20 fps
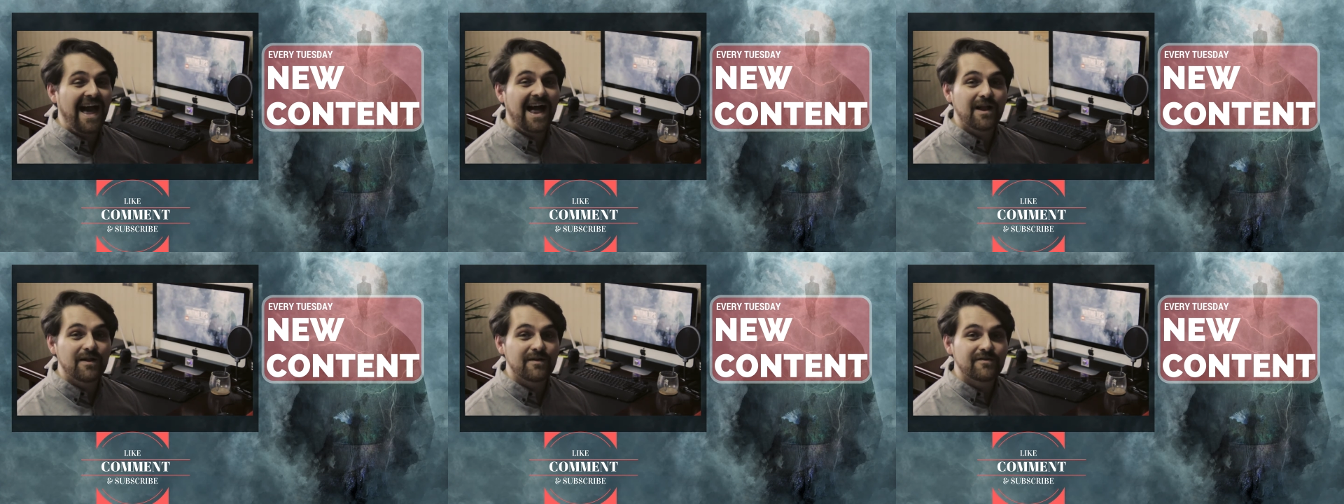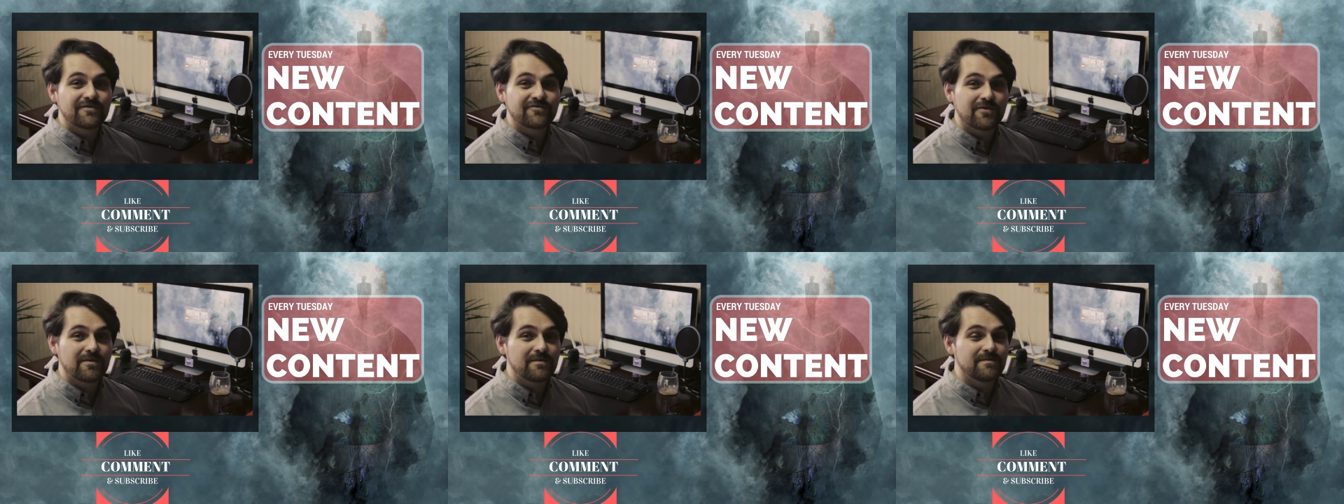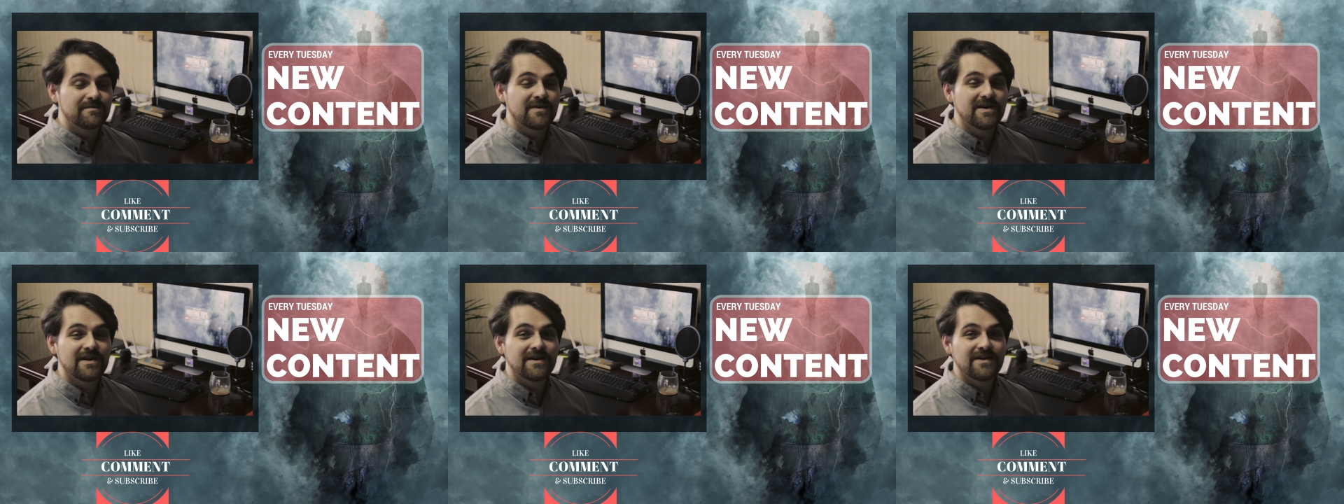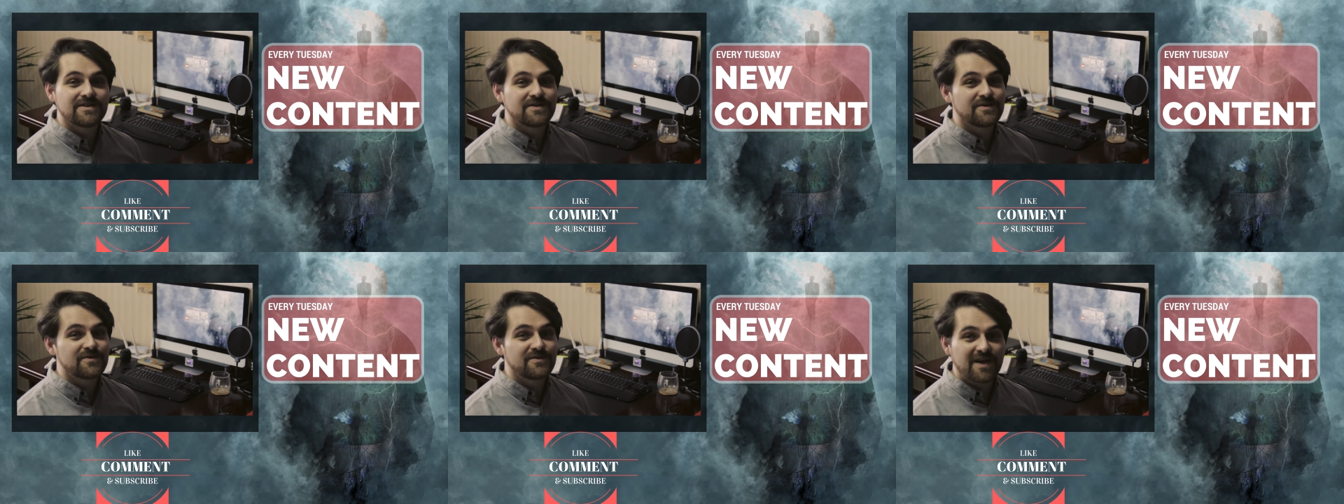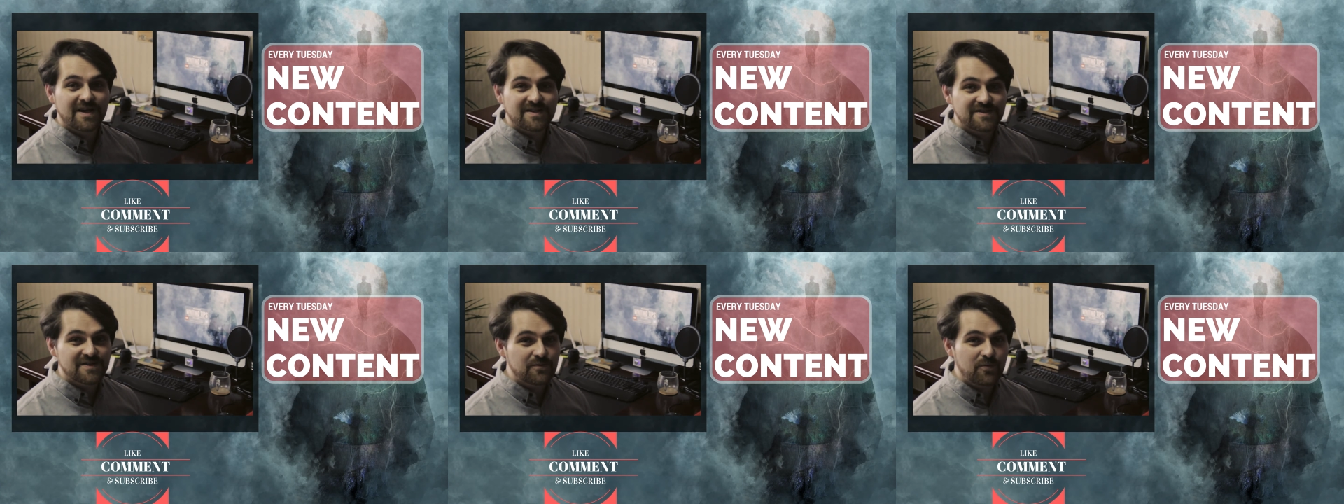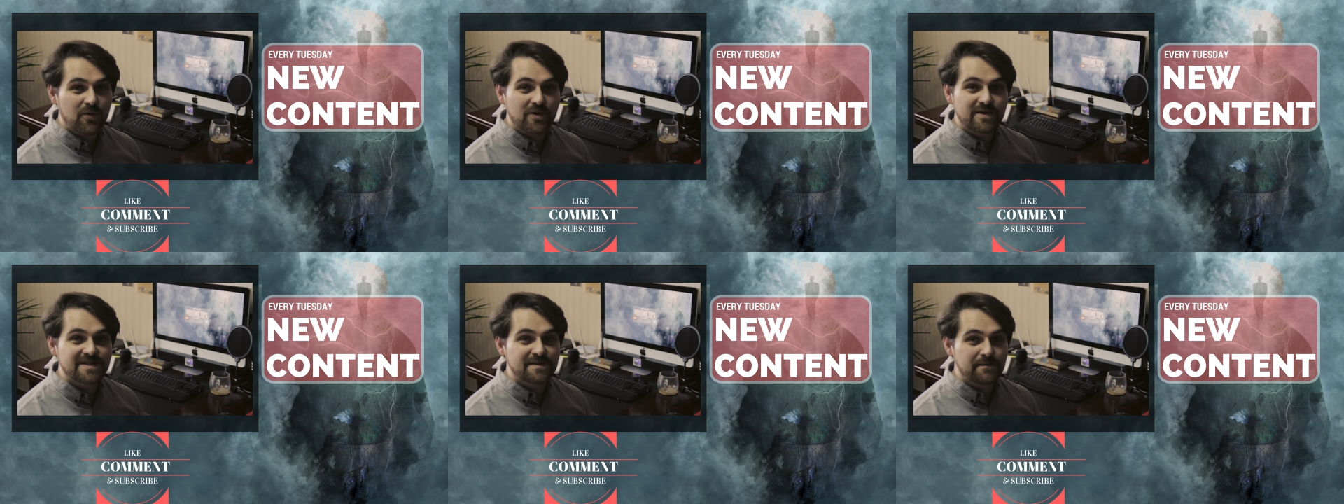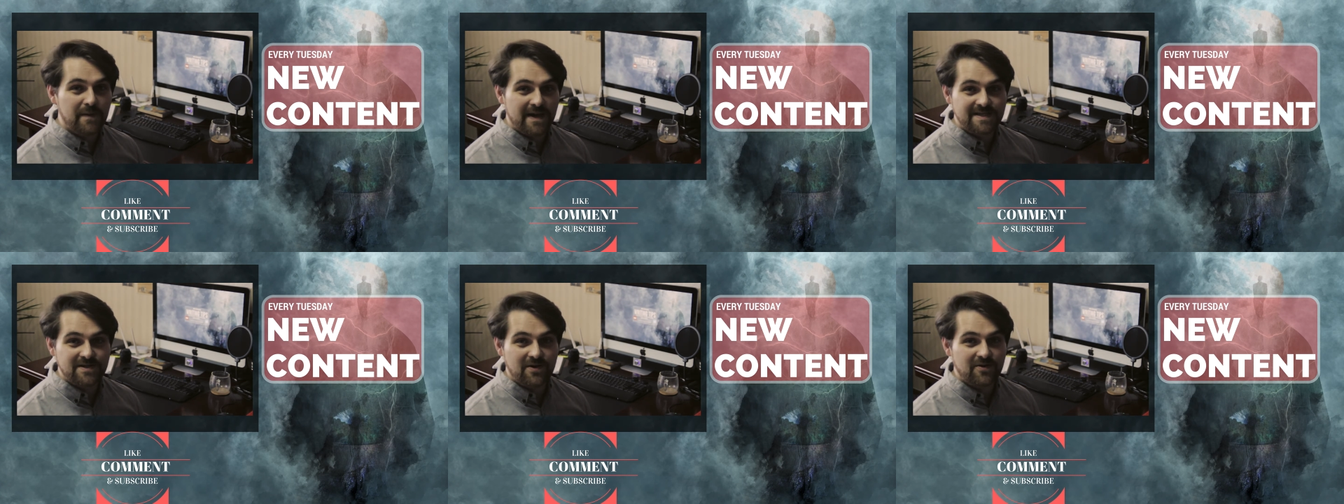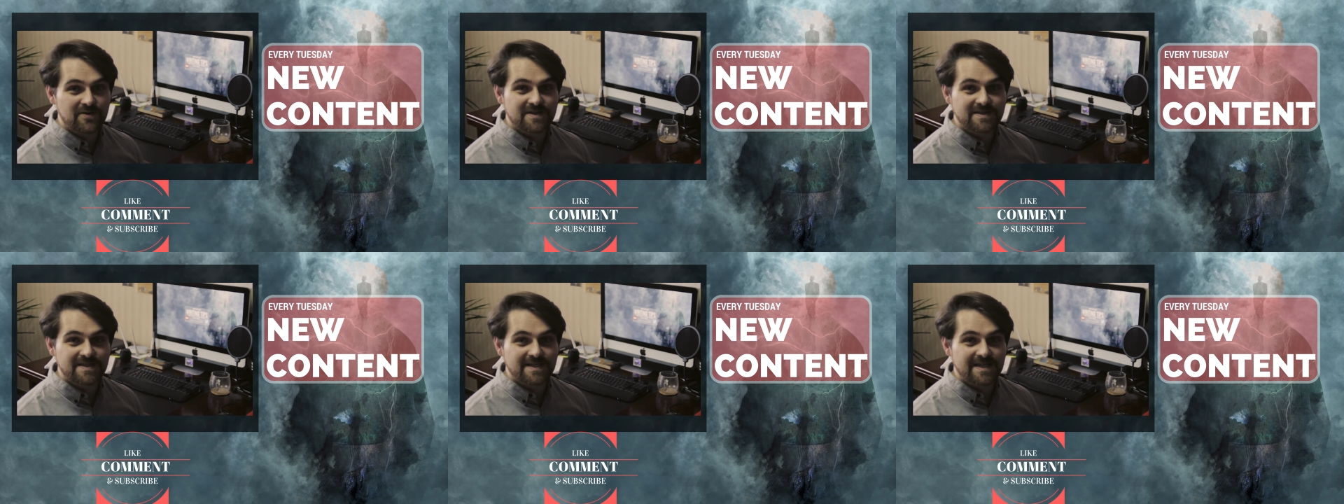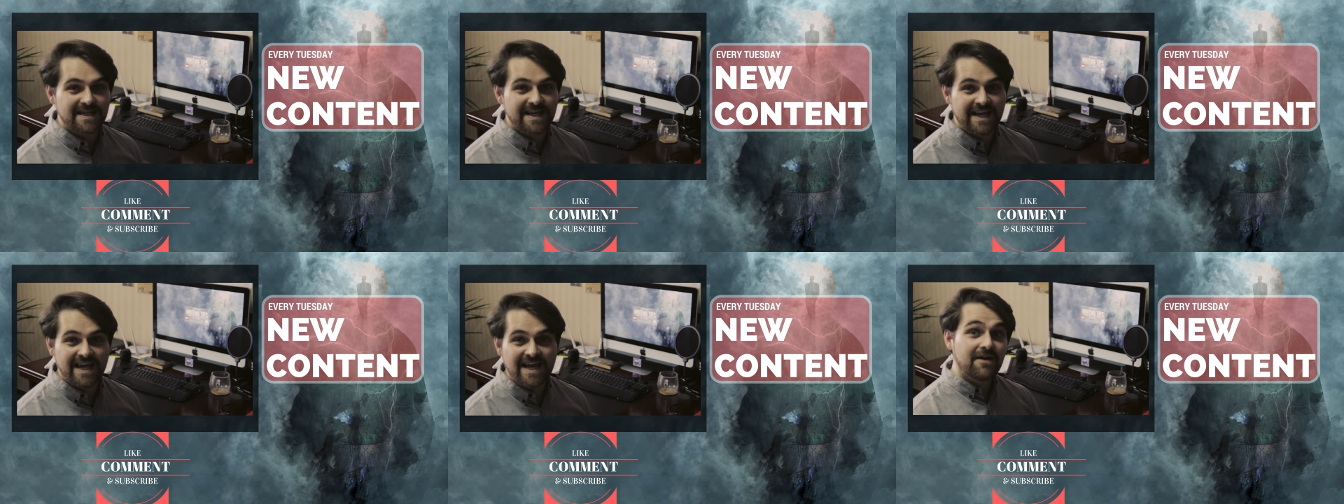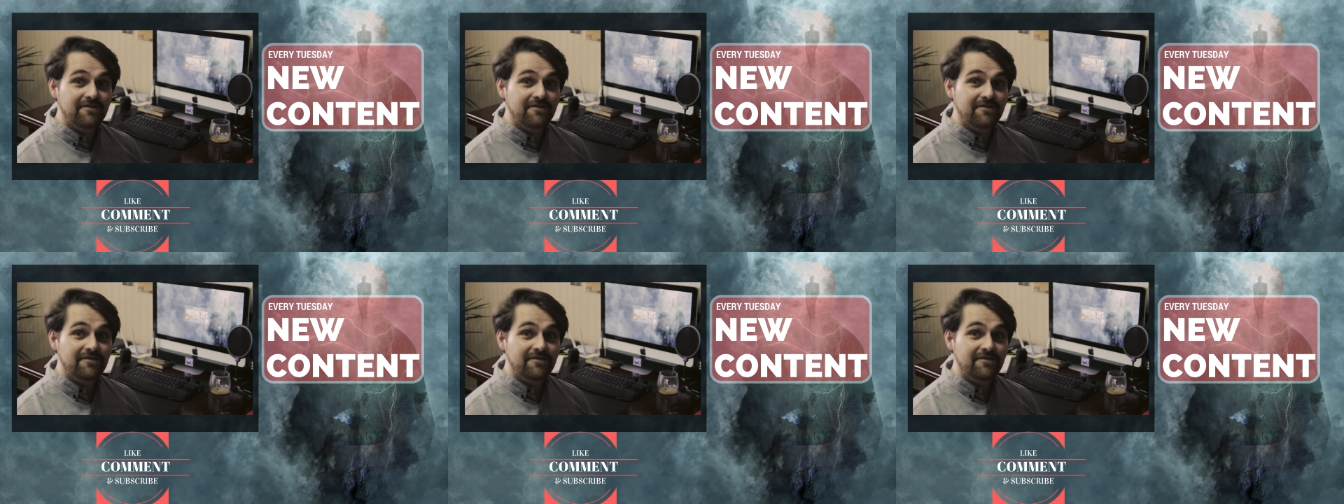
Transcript: Hal from 2001: A Space Odyssey.